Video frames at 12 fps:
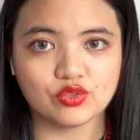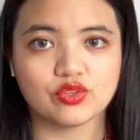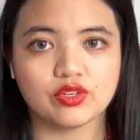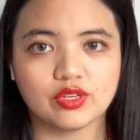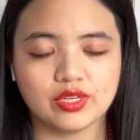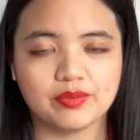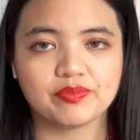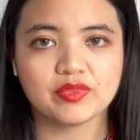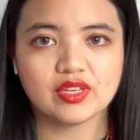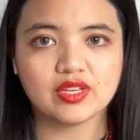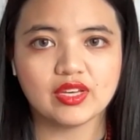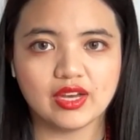the jury
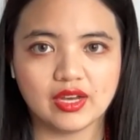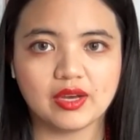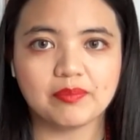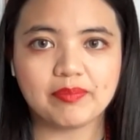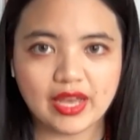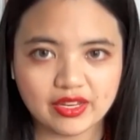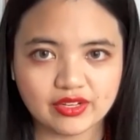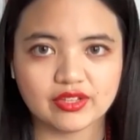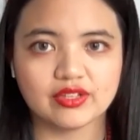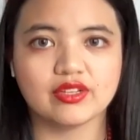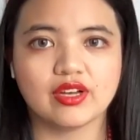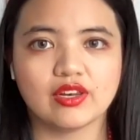uh,
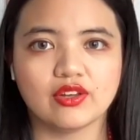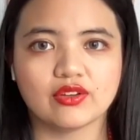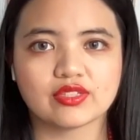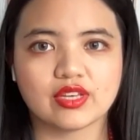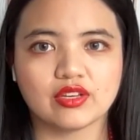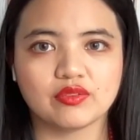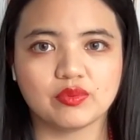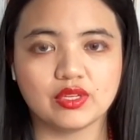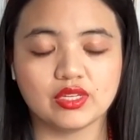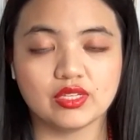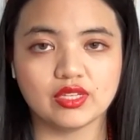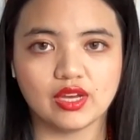panel alongside
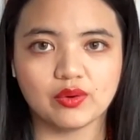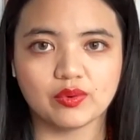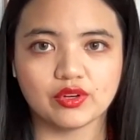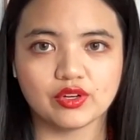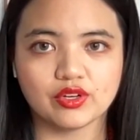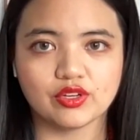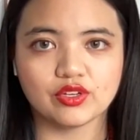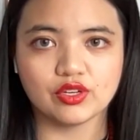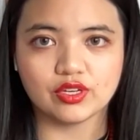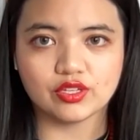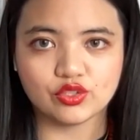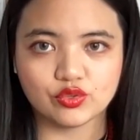with our
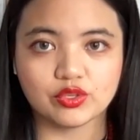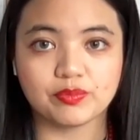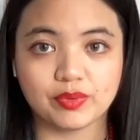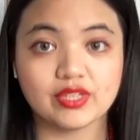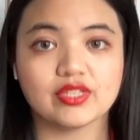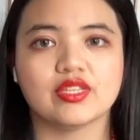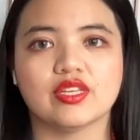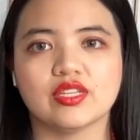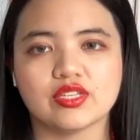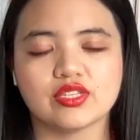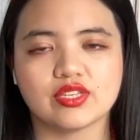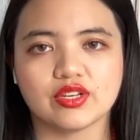uh, jury
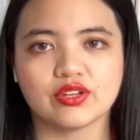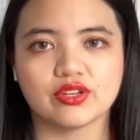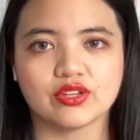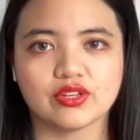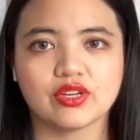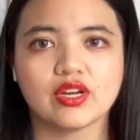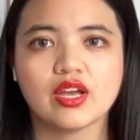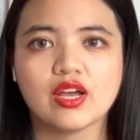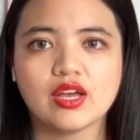presidents, Sir